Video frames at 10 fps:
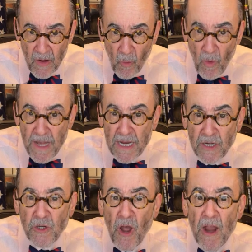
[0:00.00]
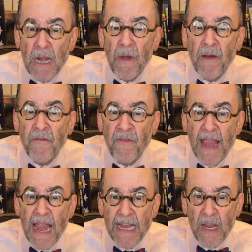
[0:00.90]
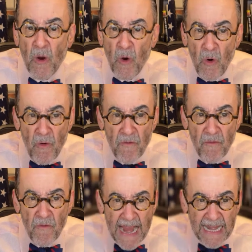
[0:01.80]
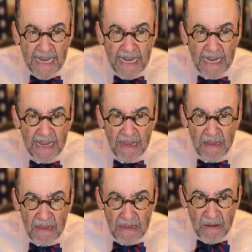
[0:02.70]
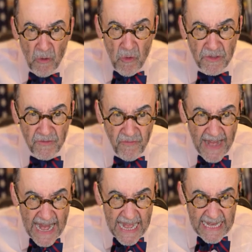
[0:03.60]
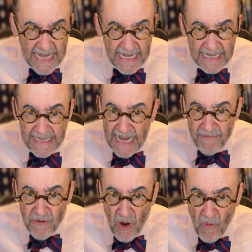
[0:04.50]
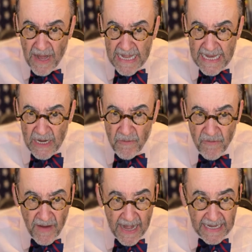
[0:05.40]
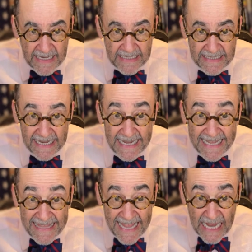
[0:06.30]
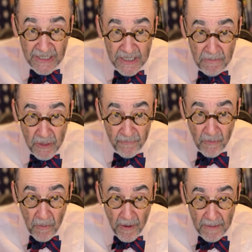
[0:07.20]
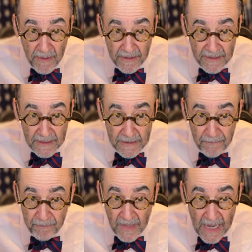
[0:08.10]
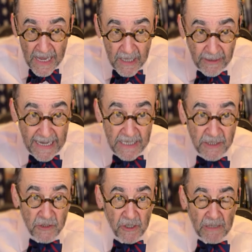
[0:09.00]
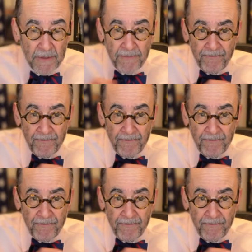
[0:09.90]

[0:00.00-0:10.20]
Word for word: what are you talking about, Fani? Who? Fani? Who's Fani? They have no idea who Fani is. That's the beautiful part about this. Ladies and gentlemen,